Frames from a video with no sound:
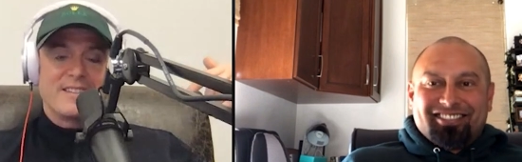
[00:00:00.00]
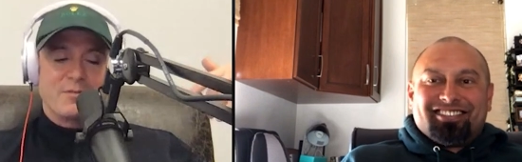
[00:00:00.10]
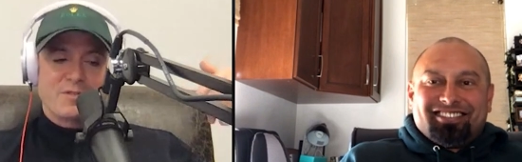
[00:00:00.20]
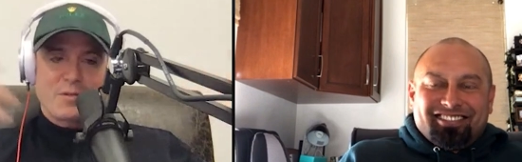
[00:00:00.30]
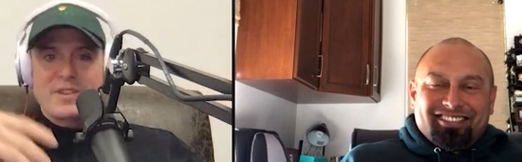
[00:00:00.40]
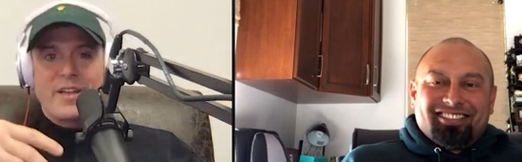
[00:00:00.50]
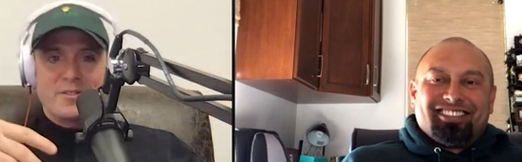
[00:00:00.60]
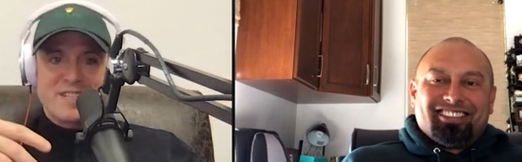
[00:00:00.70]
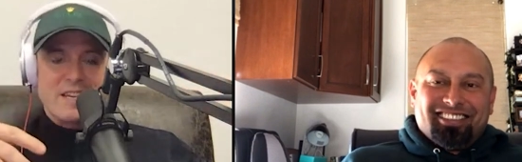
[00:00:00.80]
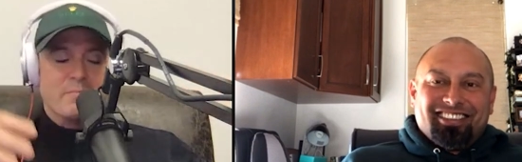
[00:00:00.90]
Speaker 1: It was for the
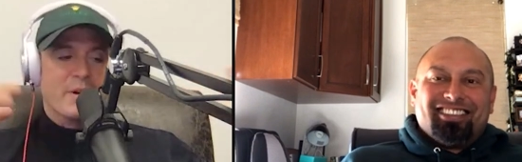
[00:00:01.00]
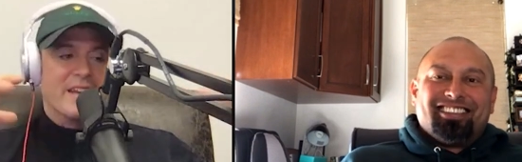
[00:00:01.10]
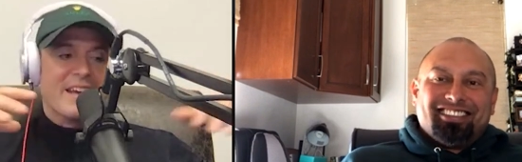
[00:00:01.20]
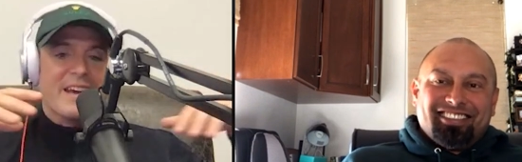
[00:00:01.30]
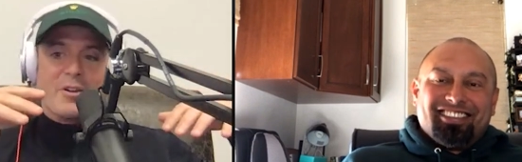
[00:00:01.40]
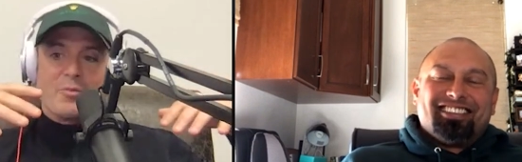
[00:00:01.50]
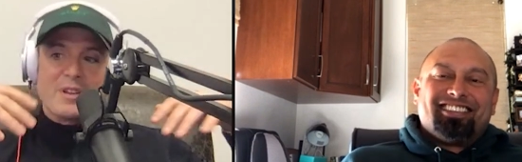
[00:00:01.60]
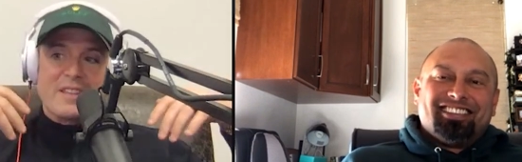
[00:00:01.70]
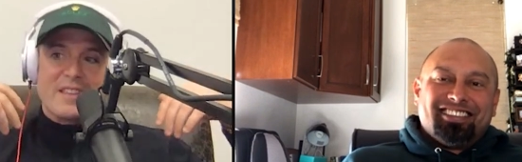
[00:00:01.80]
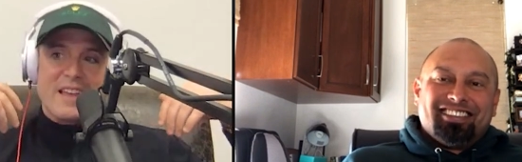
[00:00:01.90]
other team, but
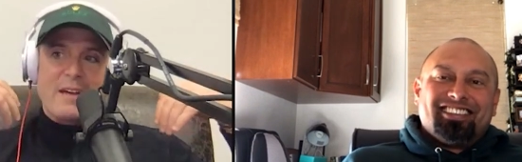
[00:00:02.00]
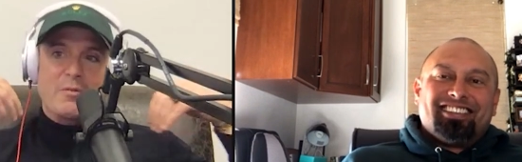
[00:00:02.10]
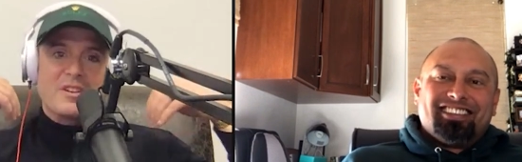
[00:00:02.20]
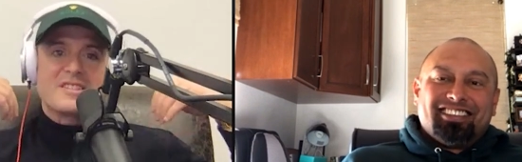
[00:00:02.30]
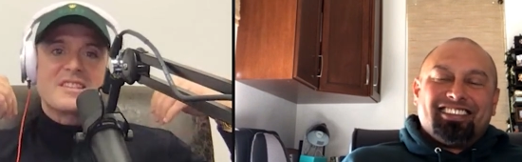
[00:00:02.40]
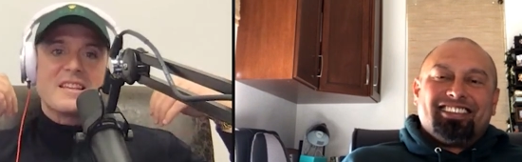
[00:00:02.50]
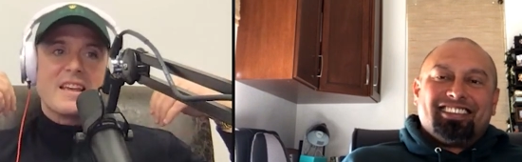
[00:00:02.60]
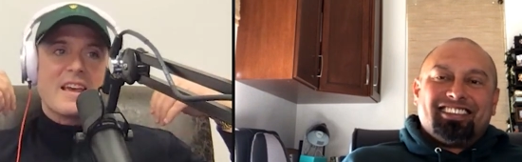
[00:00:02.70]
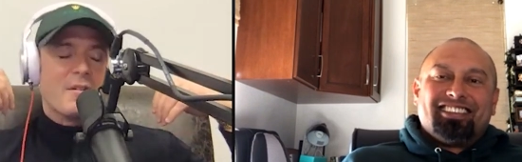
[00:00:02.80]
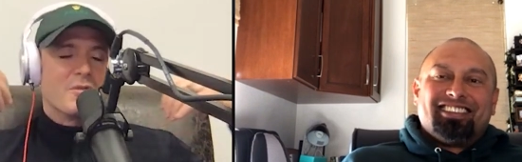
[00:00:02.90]
re- it was
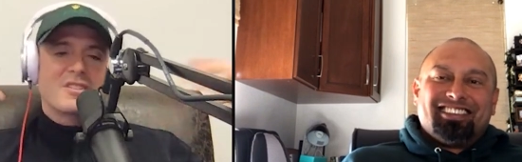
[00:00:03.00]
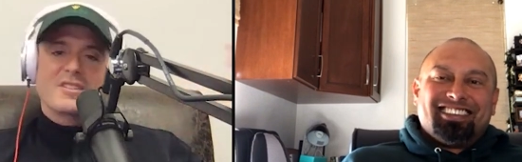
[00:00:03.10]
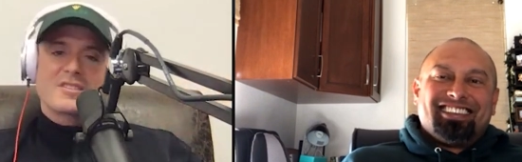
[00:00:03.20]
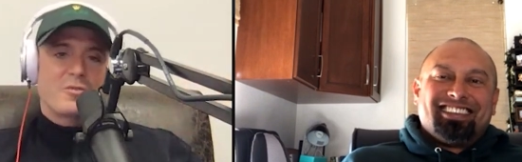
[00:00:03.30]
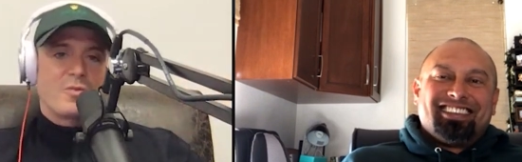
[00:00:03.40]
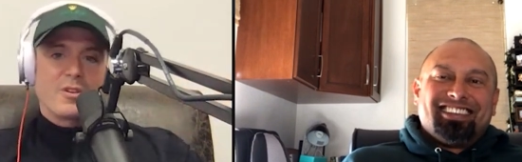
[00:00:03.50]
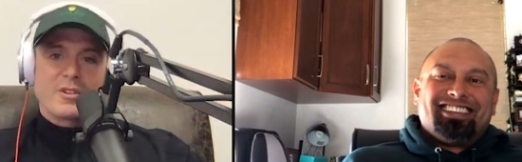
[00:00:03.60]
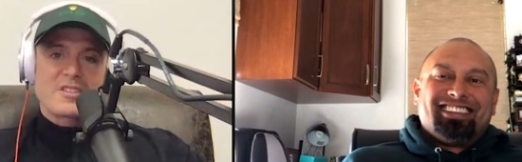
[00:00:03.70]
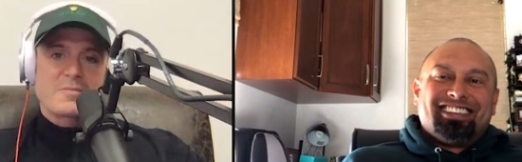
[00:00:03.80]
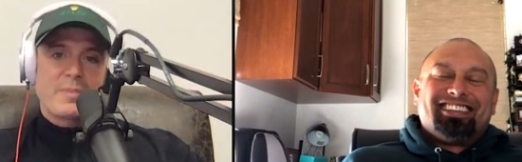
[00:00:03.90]
it was a
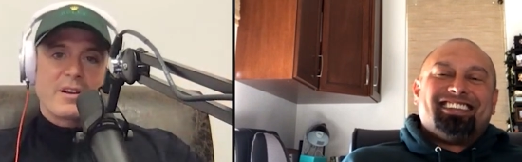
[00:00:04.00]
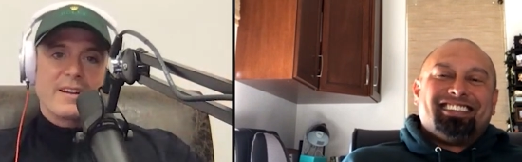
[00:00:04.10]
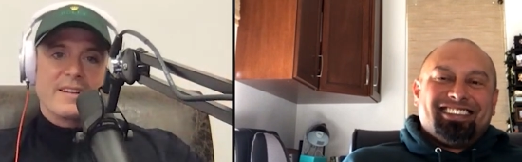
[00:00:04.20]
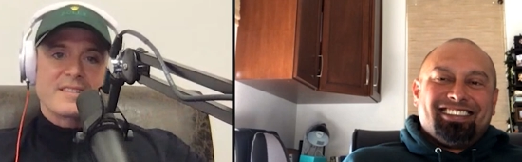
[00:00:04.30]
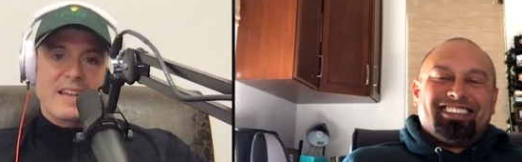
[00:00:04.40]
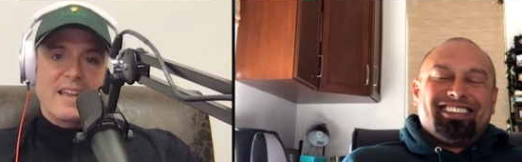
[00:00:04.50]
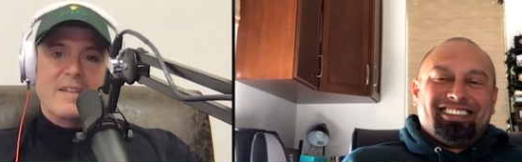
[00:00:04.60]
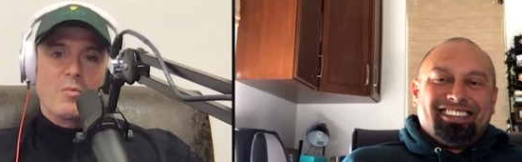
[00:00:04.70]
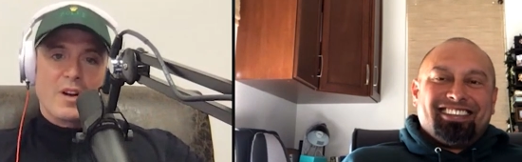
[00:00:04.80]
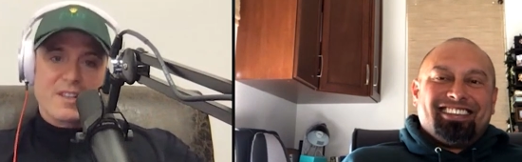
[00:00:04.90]
surreal experience, and
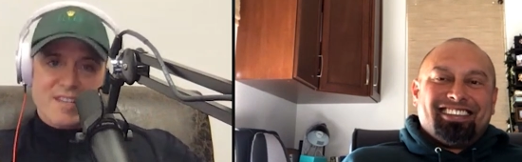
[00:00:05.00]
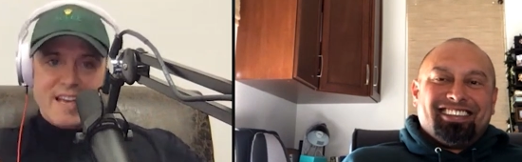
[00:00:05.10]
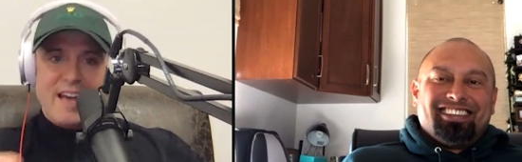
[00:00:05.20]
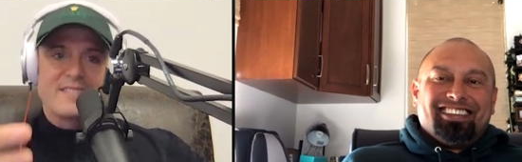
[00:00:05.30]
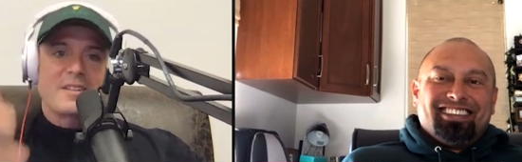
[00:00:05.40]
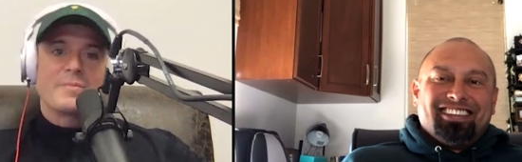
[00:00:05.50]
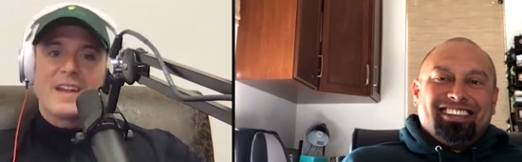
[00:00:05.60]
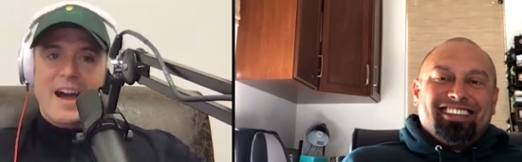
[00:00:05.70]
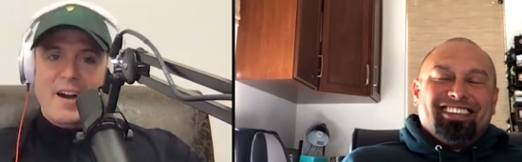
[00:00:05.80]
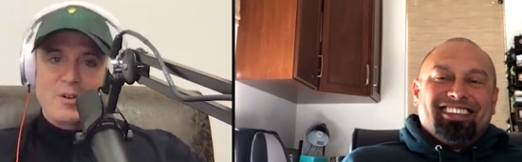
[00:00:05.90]
and once again,
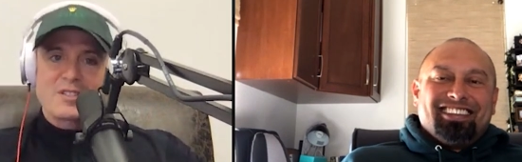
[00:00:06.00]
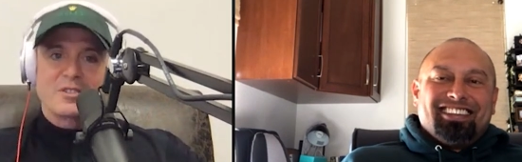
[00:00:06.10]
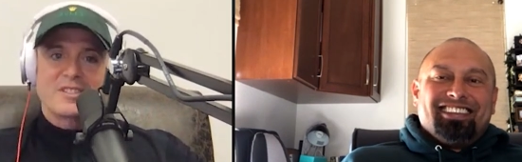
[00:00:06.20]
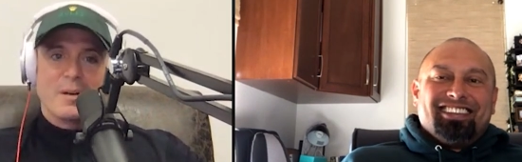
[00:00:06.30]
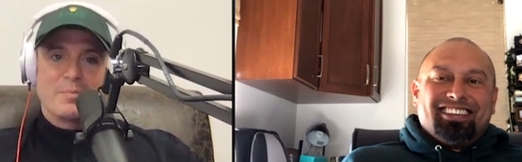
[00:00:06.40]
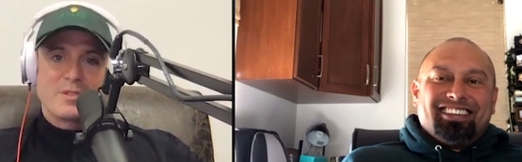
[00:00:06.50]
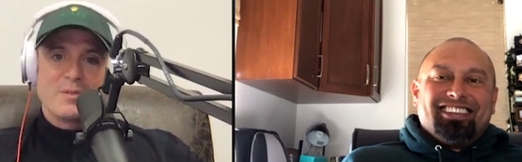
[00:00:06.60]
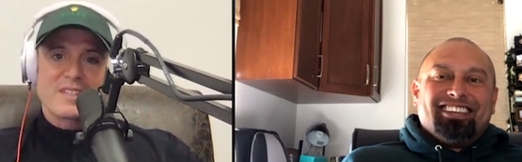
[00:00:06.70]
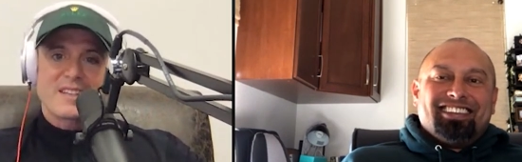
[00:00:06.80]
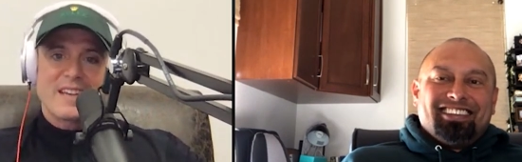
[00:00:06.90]
something I always looked up
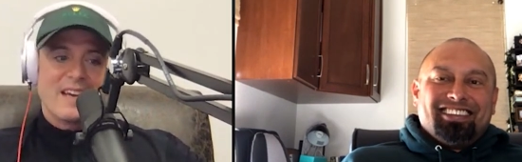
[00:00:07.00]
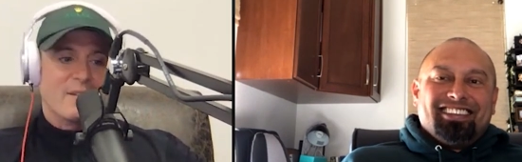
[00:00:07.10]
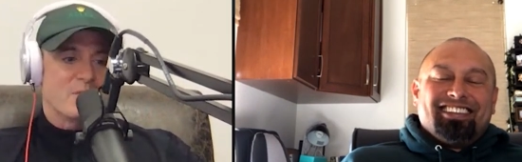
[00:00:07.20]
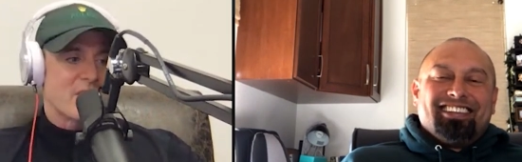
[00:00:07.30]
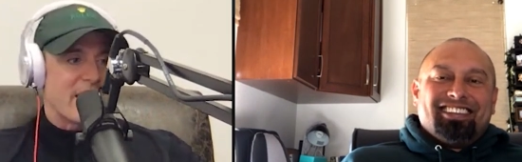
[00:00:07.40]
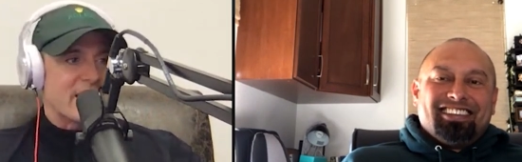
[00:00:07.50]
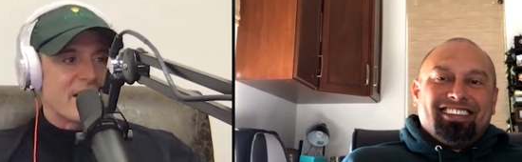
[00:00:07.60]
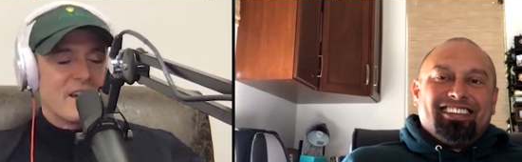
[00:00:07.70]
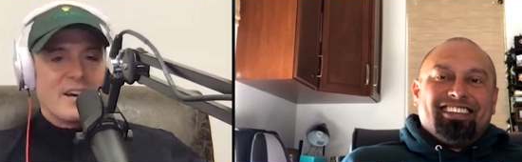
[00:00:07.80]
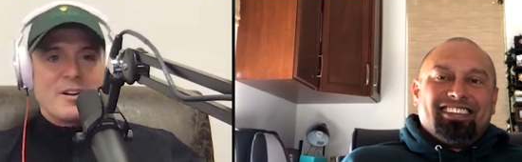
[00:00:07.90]
to as a kid and was like,
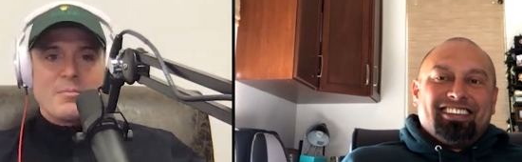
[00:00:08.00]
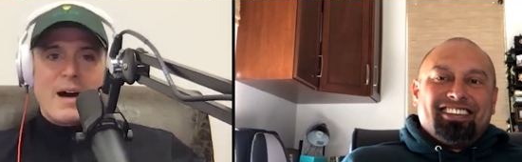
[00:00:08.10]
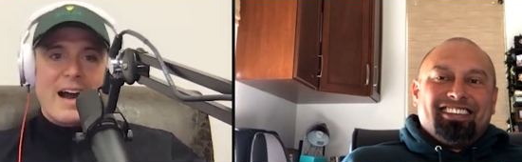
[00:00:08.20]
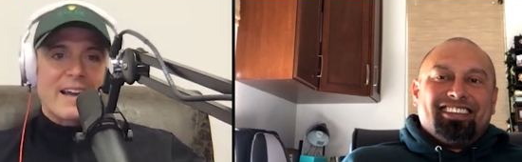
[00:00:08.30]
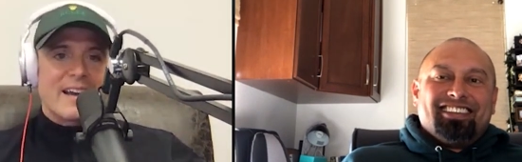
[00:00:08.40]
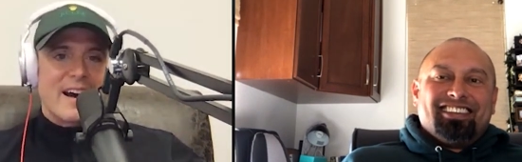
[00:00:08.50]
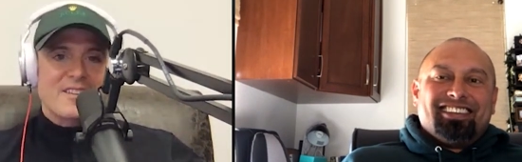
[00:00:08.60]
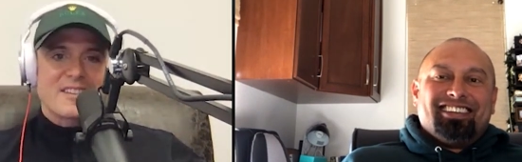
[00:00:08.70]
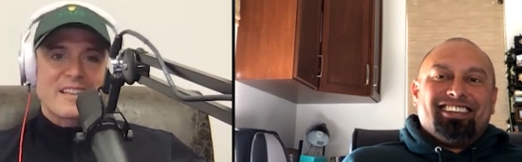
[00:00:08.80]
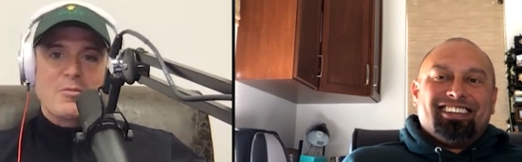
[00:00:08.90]
my
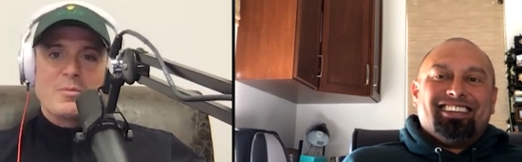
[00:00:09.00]
gosh, like it would